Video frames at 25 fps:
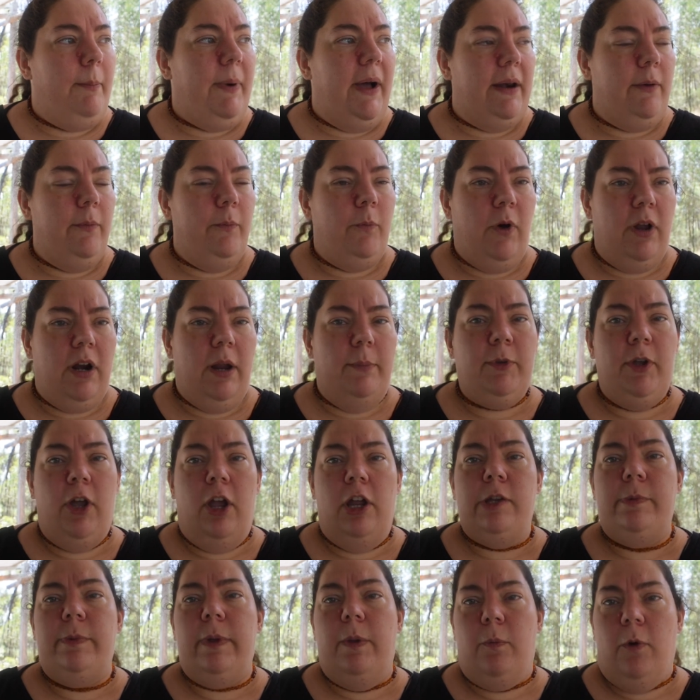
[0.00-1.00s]
But what I'm
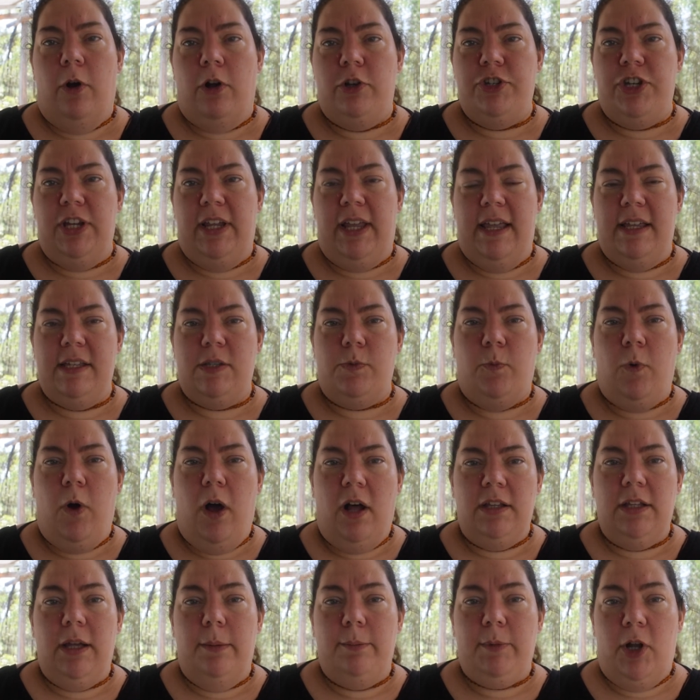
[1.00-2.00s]
going to be watching is
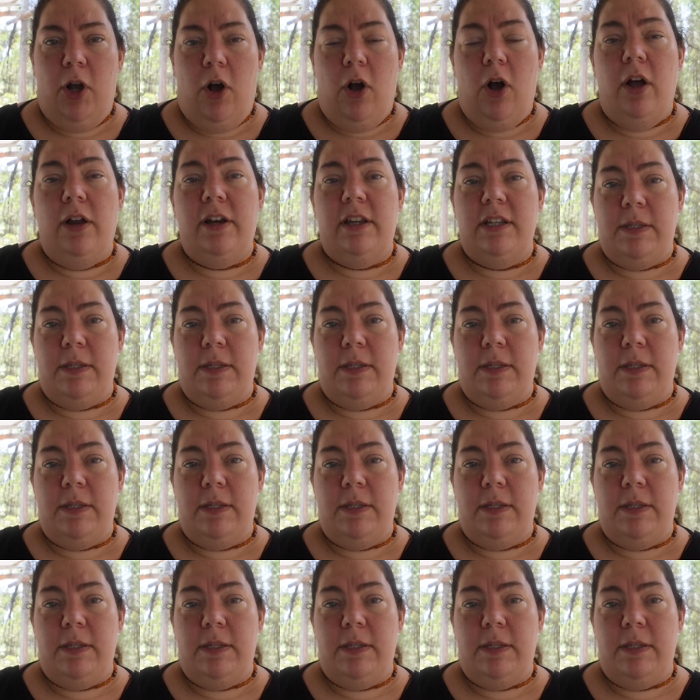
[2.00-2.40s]
while I'm gone,